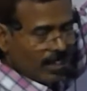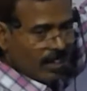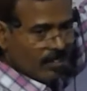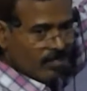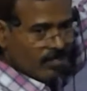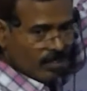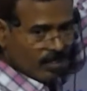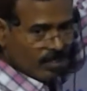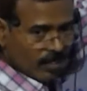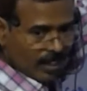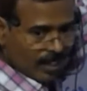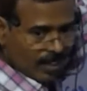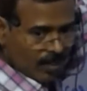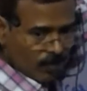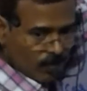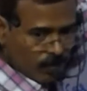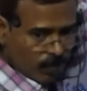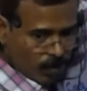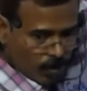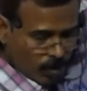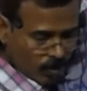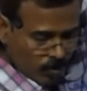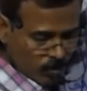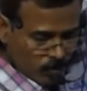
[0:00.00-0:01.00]
acid, that
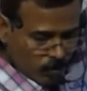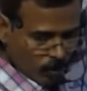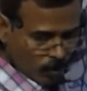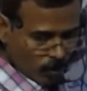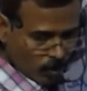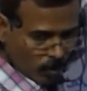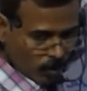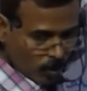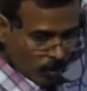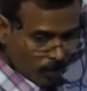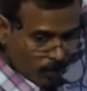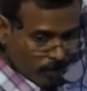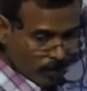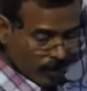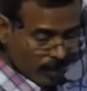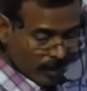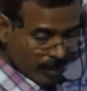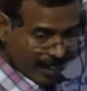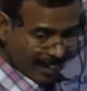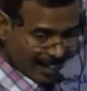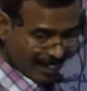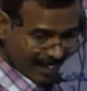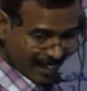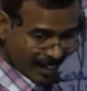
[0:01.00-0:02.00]
phospho group
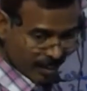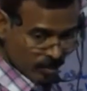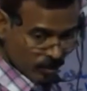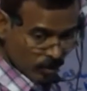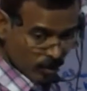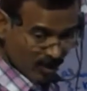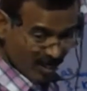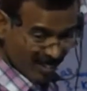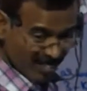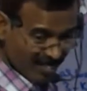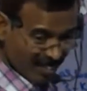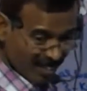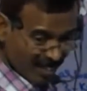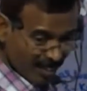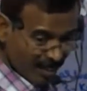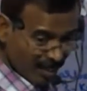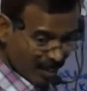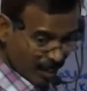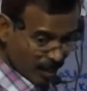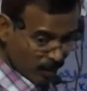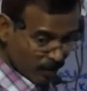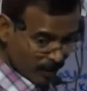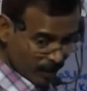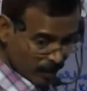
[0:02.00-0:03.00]
attached to third
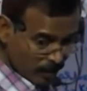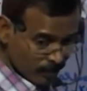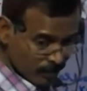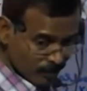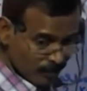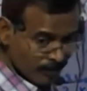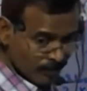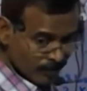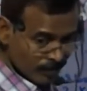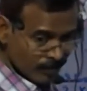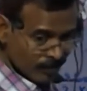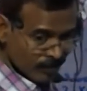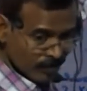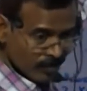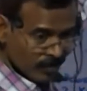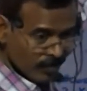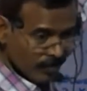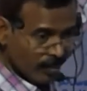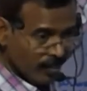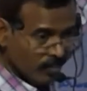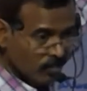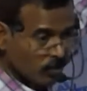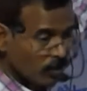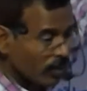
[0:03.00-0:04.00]
carbon.
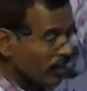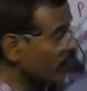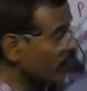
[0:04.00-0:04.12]
That's why